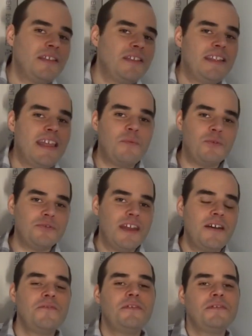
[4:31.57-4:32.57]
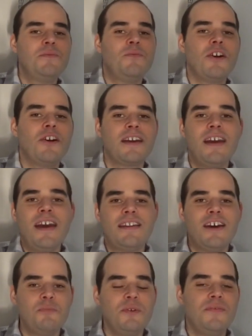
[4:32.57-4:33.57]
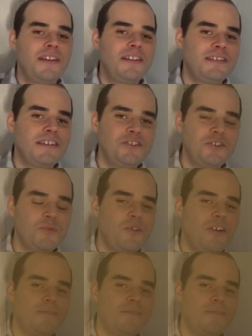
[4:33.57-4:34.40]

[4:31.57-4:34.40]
method that will definitely work to help you find the studs in your